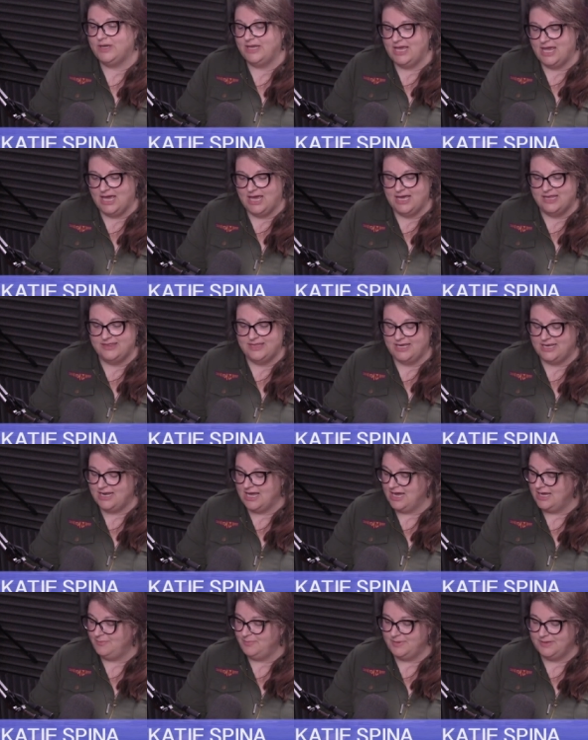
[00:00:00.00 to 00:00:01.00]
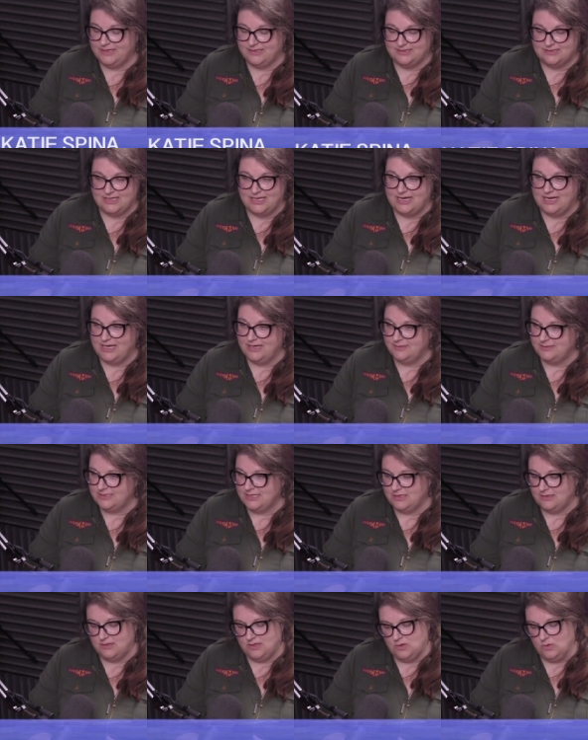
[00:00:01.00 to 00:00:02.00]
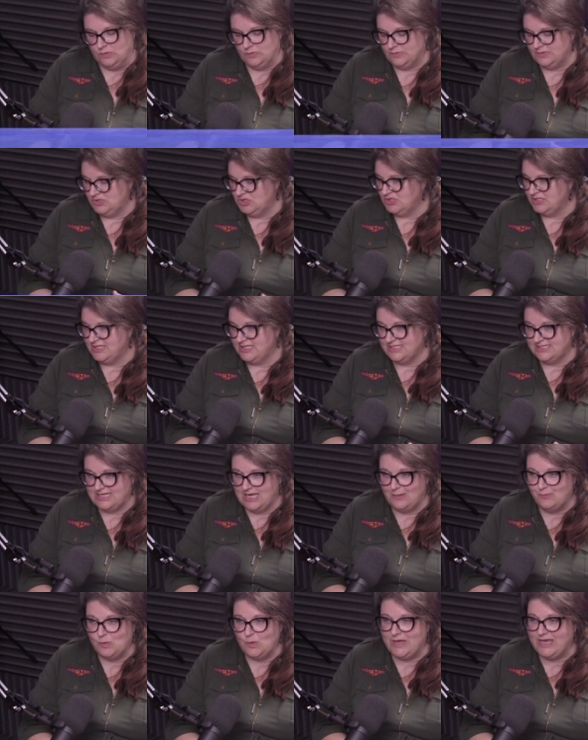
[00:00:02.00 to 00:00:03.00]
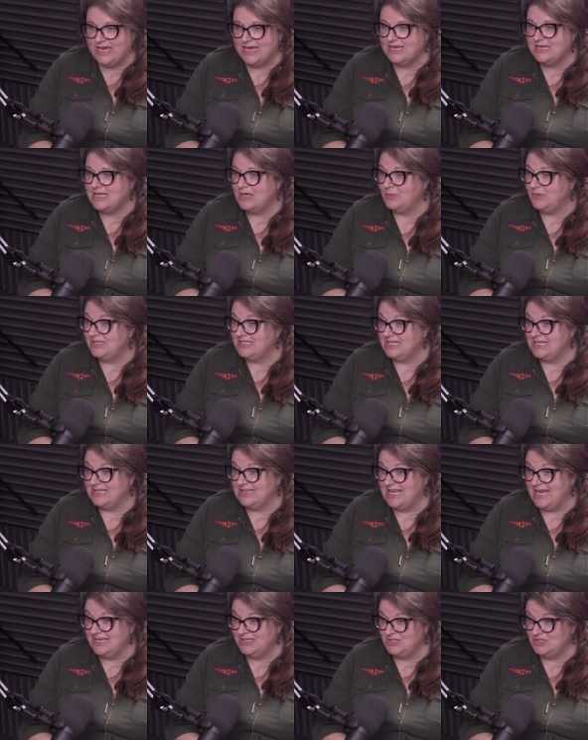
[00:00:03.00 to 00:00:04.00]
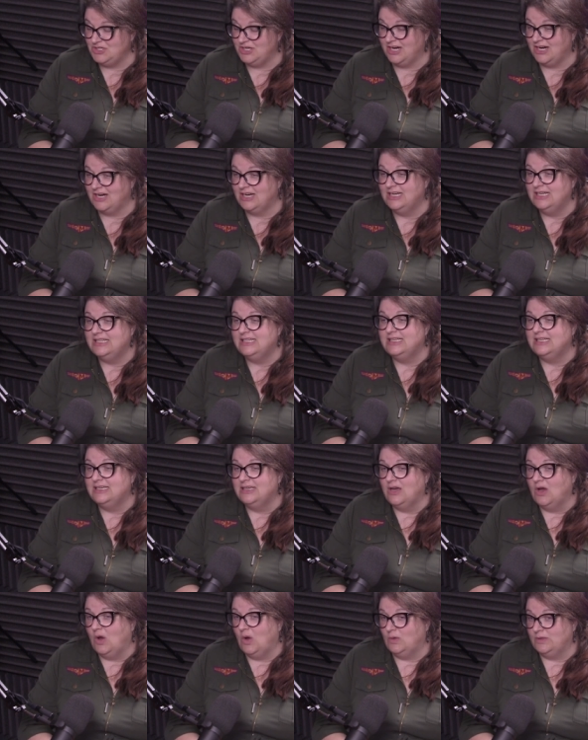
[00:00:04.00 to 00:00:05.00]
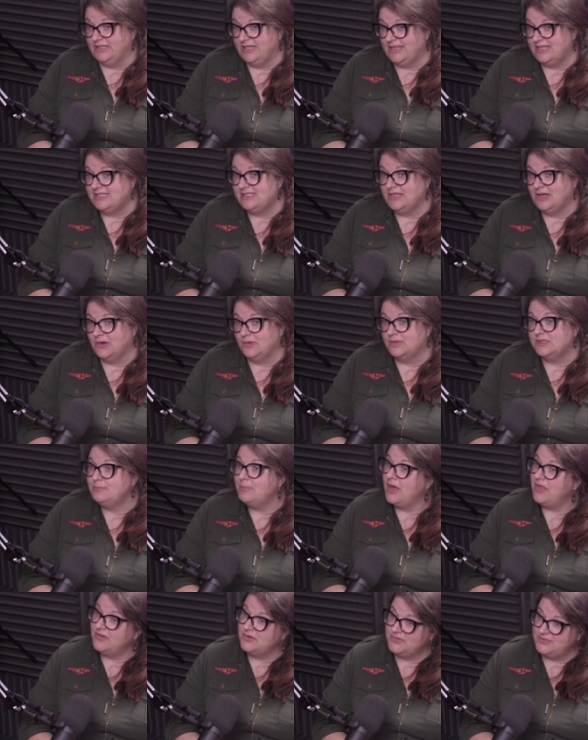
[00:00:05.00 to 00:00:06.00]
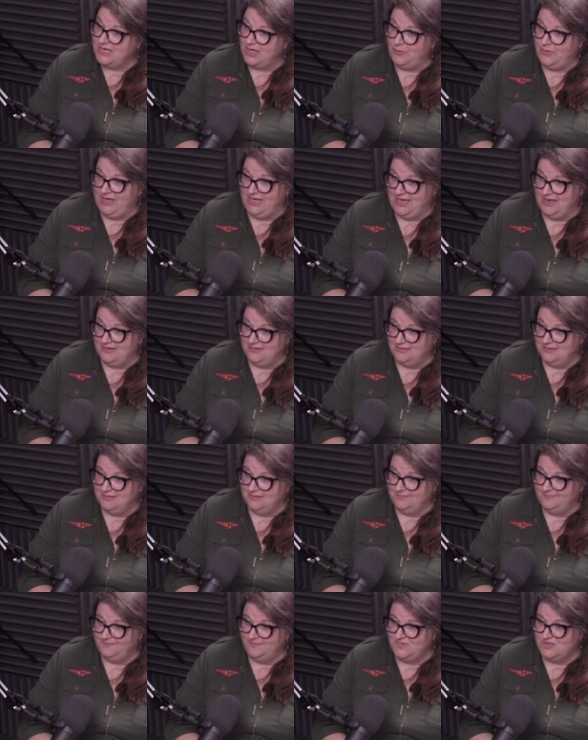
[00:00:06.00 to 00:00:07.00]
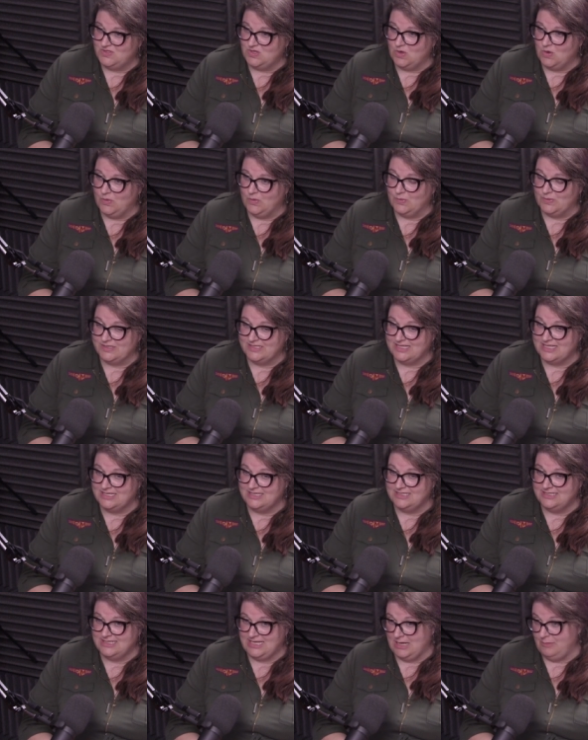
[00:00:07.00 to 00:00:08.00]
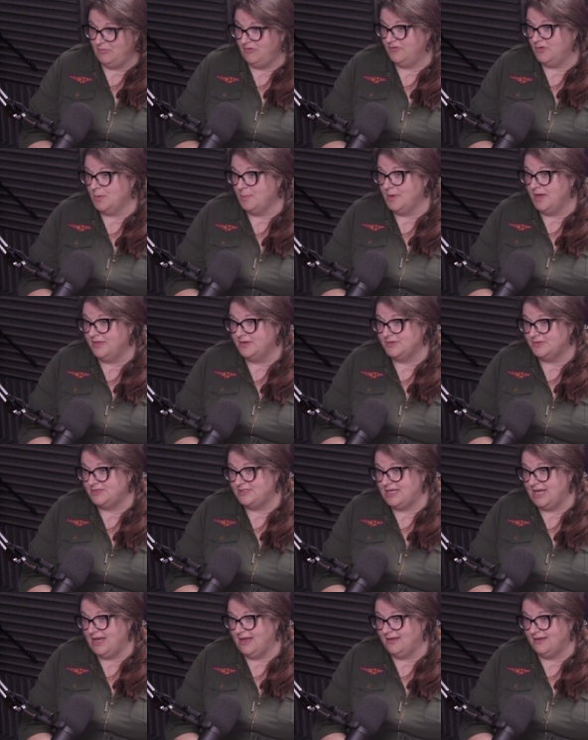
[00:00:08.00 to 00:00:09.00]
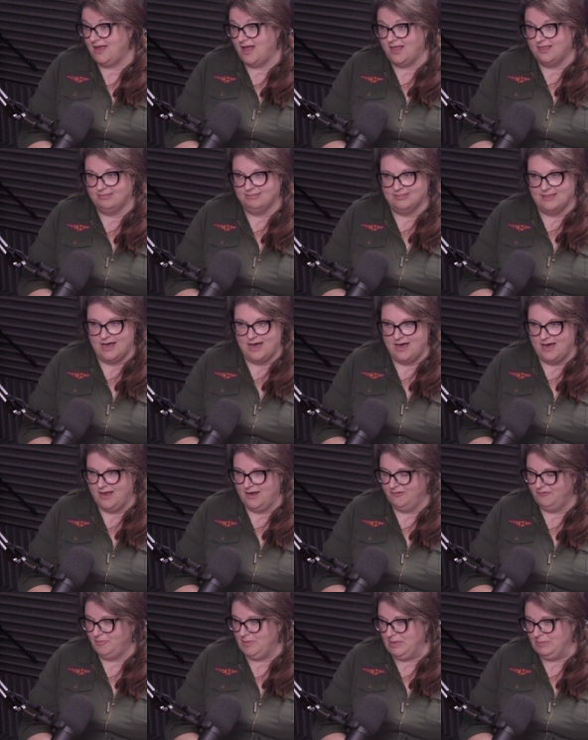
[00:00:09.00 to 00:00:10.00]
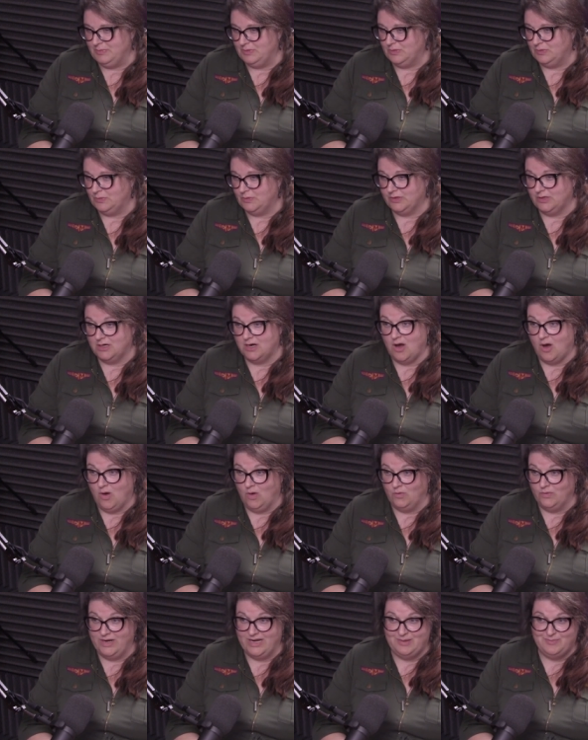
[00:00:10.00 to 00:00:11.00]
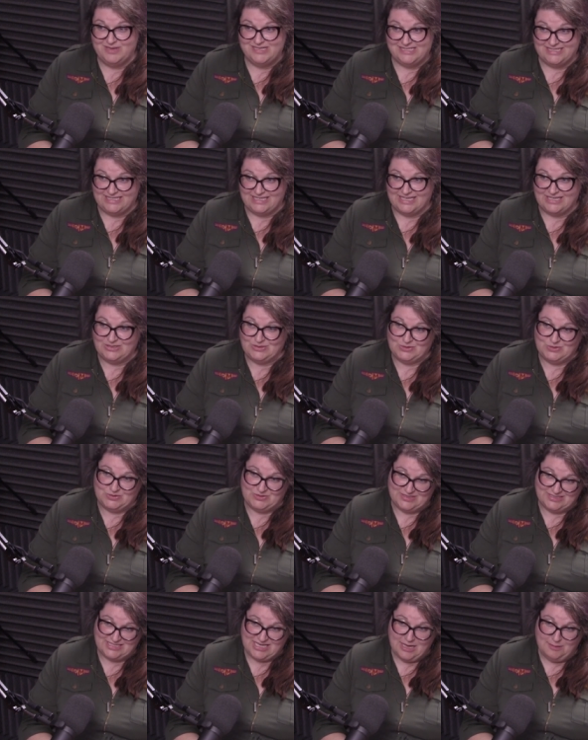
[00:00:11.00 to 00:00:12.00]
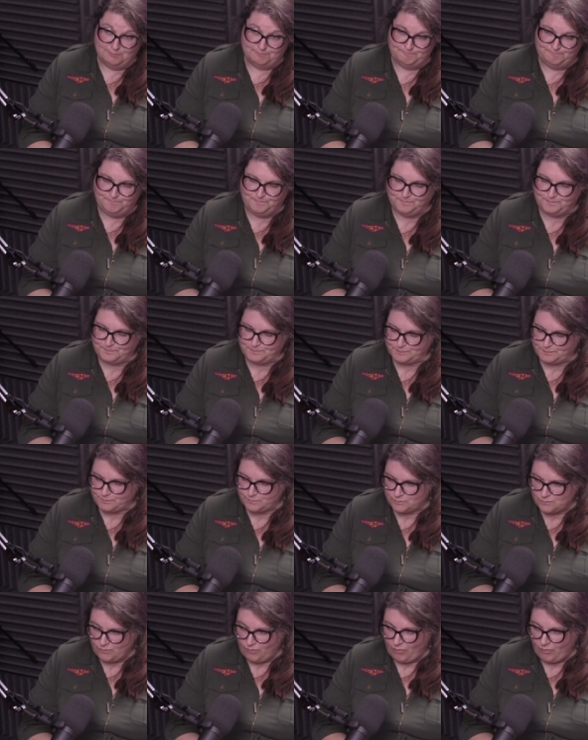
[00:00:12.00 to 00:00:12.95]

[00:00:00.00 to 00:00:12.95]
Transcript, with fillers: had that I picked that I said it was just the same weekend that we did it last year only this year it was Mother's Day weekend. Mm-hmm. So it was the day before Mother's Day. A lot of people were already busy and couldn't come. Yep, yep.